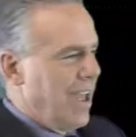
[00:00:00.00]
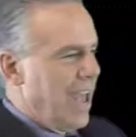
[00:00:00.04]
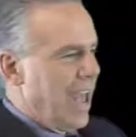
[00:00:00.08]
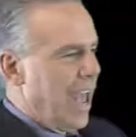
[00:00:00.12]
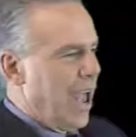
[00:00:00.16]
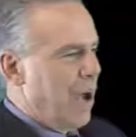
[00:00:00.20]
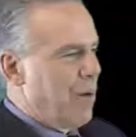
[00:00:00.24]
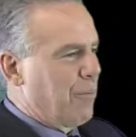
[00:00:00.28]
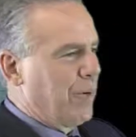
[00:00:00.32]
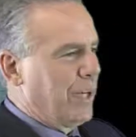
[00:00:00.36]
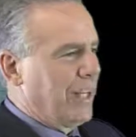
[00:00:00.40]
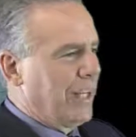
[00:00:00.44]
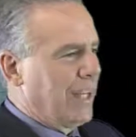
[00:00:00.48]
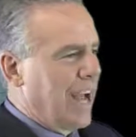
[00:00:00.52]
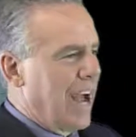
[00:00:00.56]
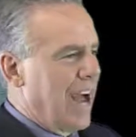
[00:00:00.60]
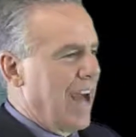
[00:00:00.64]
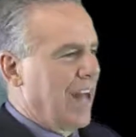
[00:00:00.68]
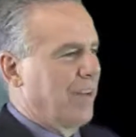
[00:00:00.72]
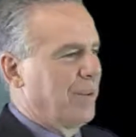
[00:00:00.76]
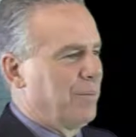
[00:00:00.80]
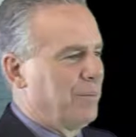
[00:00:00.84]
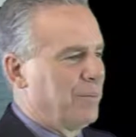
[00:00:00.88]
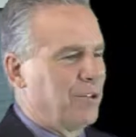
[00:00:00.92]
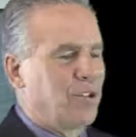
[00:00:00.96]
How many
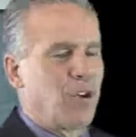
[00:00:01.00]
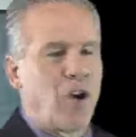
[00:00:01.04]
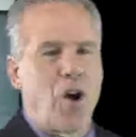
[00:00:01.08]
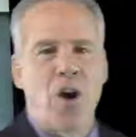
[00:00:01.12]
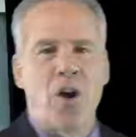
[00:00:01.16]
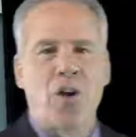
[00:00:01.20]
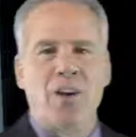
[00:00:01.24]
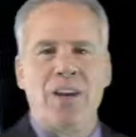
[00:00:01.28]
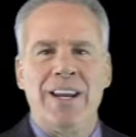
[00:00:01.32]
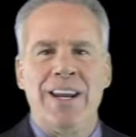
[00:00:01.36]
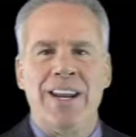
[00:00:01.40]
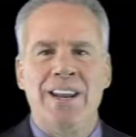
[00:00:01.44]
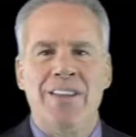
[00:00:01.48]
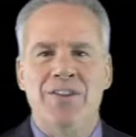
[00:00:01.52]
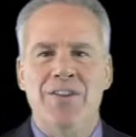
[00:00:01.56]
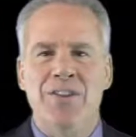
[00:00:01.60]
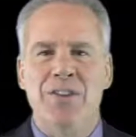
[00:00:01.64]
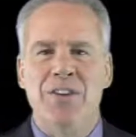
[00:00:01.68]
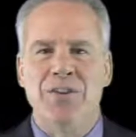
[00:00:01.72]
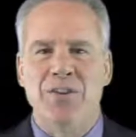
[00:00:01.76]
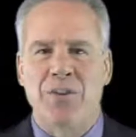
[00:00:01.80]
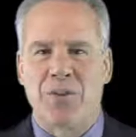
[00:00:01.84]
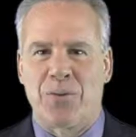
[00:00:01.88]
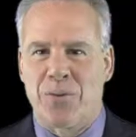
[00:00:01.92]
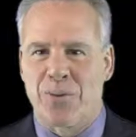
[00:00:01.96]
columns are in
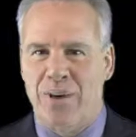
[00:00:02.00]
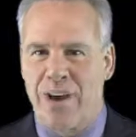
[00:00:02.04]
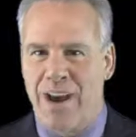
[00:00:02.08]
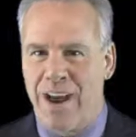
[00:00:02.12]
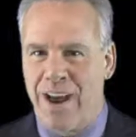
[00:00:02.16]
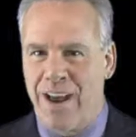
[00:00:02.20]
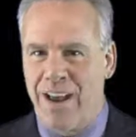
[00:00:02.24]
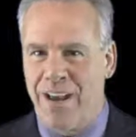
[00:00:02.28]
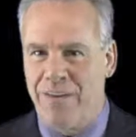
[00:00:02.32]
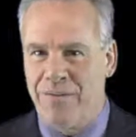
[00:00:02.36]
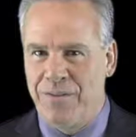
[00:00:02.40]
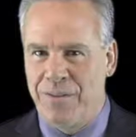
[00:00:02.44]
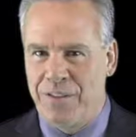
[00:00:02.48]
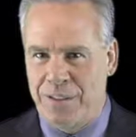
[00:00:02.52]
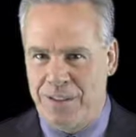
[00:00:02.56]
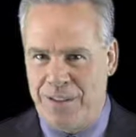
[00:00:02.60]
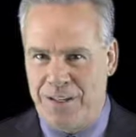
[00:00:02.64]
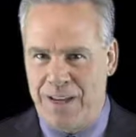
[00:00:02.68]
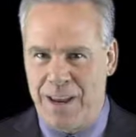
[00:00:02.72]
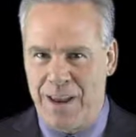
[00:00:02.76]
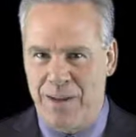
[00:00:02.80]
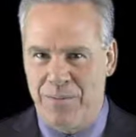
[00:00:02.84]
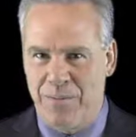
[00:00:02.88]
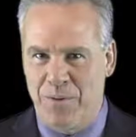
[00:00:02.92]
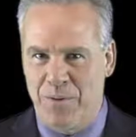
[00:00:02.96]
the derived
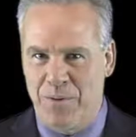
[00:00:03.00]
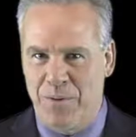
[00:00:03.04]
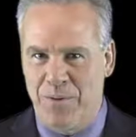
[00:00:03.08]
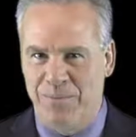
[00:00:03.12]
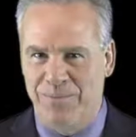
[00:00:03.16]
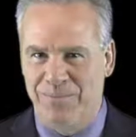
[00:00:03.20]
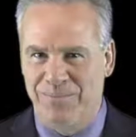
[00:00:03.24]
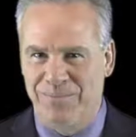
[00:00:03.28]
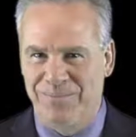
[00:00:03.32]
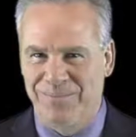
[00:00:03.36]
table?